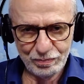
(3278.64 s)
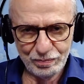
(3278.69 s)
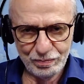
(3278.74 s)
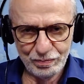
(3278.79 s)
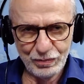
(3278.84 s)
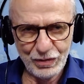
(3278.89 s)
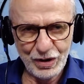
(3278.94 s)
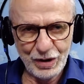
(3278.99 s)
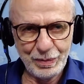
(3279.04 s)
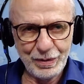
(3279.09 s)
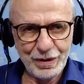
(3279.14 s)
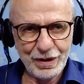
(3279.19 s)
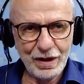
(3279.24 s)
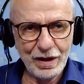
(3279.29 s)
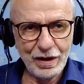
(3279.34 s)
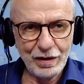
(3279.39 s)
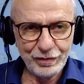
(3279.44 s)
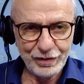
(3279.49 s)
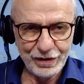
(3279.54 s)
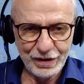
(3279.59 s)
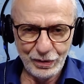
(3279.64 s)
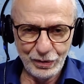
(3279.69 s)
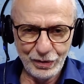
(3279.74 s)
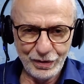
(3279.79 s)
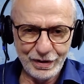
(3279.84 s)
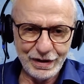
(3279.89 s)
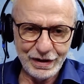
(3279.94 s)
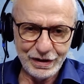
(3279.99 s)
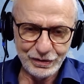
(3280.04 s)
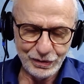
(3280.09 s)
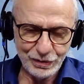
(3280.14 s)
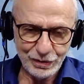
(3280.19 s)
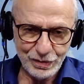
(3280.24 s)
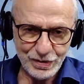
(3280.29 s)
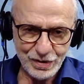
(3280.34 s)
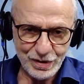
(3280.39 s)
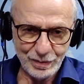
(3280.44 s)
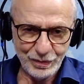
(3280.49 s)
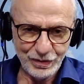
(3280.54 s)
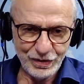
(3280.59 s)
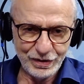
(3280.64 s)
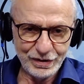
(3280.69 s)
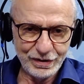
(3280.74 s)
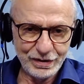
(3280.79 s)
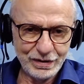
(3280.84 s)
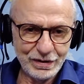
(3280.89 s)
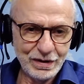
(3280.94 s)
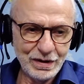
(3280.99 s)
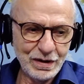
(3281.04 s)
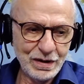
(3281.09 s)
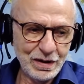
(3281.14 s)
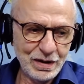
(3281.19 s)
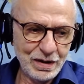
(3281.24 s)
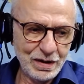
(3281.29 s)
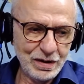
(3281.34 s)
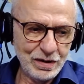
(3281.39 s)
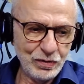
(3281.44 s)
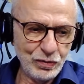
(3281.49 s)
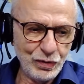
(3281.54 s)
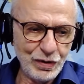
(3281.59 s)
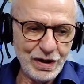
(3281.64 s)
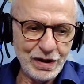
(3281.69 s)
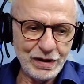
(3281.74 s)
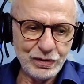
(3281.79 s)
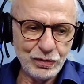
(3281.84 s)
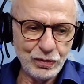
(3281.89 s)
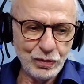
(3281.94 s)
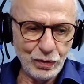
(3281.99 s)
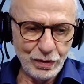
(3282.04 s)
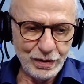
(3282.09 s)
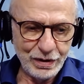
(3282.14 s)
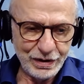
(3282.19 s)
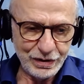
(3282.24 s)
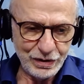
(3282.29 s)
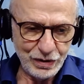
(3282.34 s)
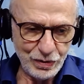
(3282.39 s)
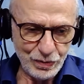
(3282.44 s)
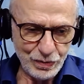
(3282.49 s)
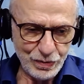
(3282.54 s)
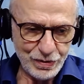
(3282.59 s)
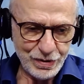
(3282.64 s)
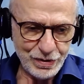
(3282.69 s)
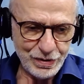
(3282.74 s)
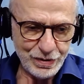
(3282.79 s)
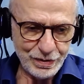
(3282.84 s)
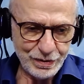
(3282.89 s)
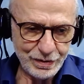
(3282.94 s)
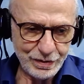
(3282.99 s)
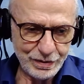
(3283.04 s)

maybe half an hour later or something. We had rolling news